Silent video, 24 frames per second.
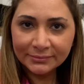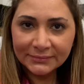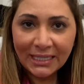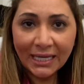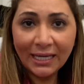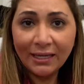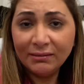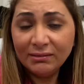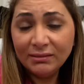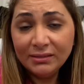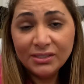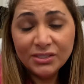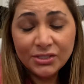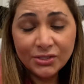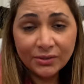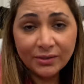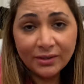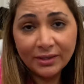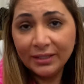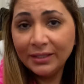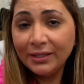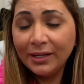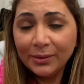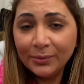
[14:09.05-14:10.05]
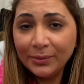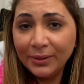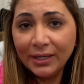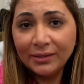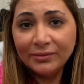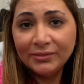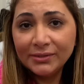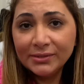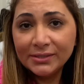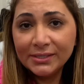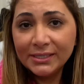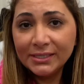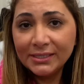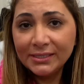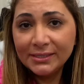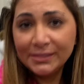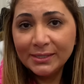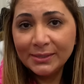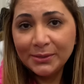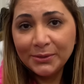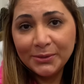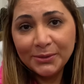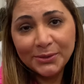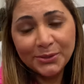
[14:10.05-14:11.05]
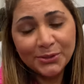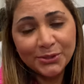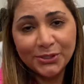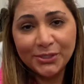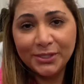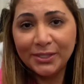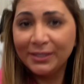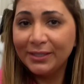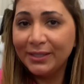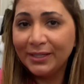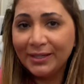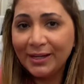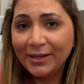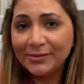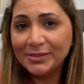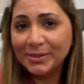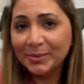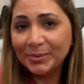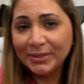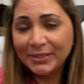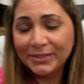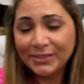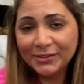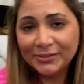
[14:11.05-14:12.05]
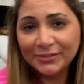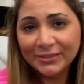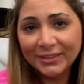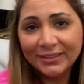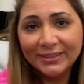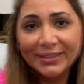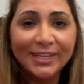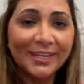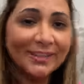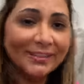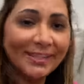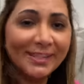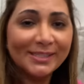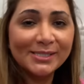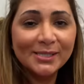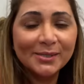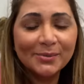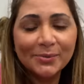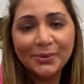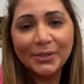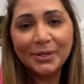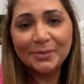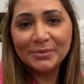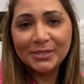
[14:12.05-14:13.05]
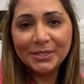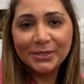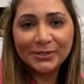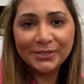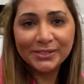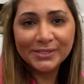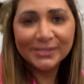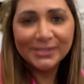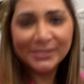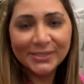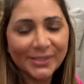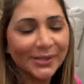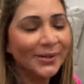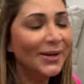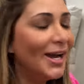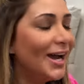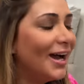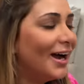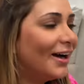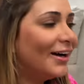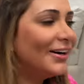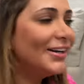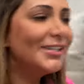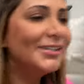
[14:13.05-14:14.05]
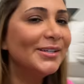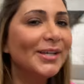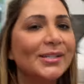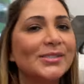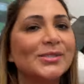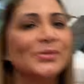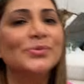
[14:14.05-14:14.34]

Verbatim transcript: And did you think I would have those things in there? Or did you think I'd have something different? That's what I'm curious to know. All right, you guys,